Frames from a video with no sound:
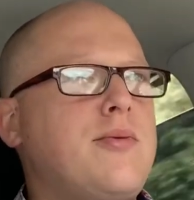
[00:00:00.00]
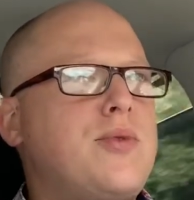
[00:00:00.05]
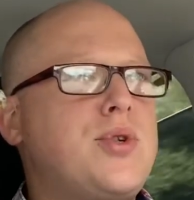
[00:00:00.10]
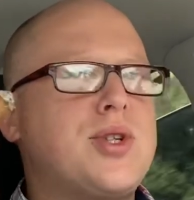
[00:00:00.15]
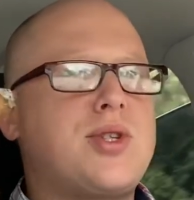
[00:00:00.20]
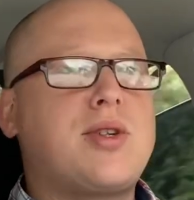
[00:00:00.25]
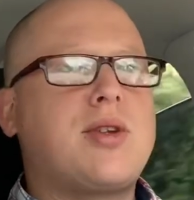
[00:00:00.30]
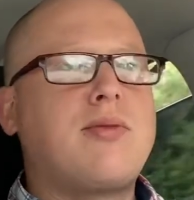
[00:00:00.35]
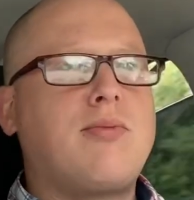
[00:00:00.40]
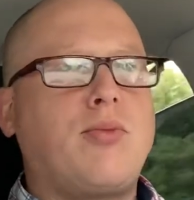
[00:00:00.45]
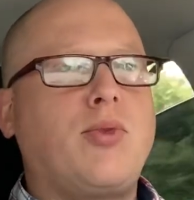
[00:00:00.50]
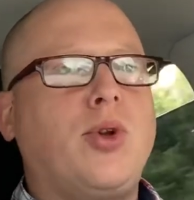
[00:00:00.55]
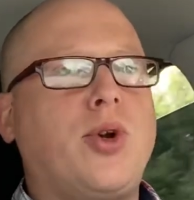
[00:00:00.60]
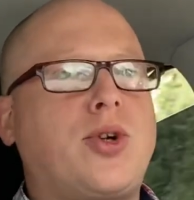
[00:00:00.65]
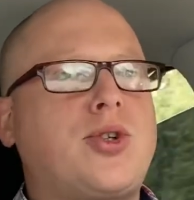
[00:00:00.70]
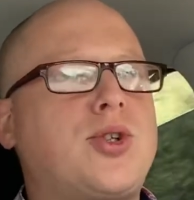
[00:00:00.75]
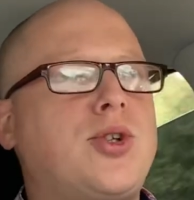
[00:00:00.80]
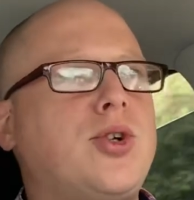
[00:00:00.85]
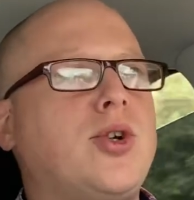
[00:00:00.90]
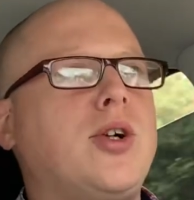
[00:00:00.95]
Just
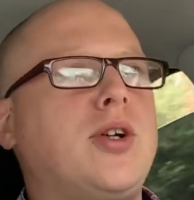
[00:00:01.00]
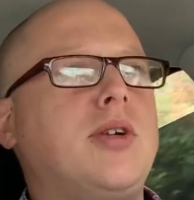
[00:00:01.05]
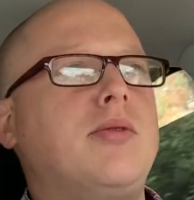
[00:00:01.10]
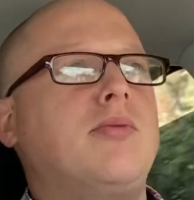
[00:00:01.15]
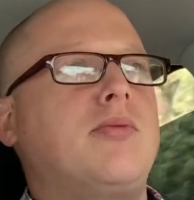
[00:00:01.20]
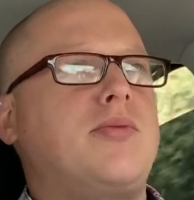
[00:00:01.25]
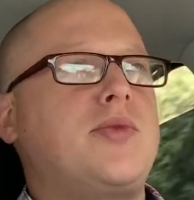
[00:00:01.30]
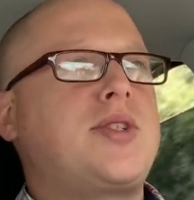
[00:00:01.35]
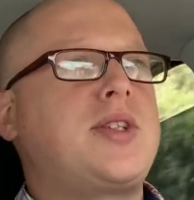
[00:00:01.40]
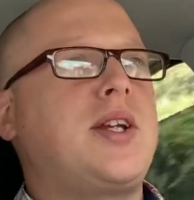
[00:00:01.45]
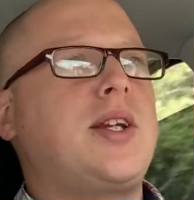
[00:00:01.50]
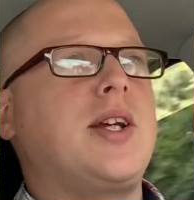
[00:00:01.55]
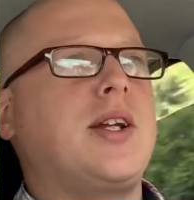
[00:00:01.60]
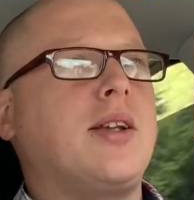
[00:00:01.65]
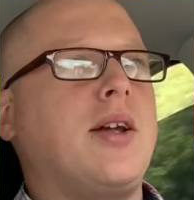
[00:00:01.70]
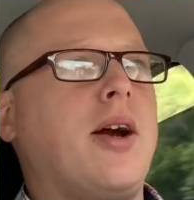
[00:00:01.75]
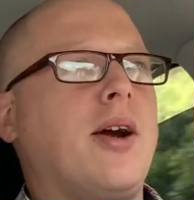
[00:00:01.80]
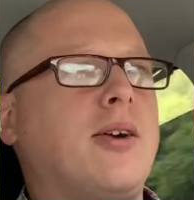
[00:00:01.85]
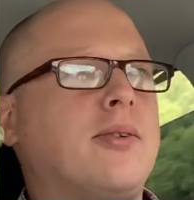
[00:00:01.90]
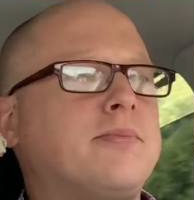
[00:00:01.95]
looked good sitting there.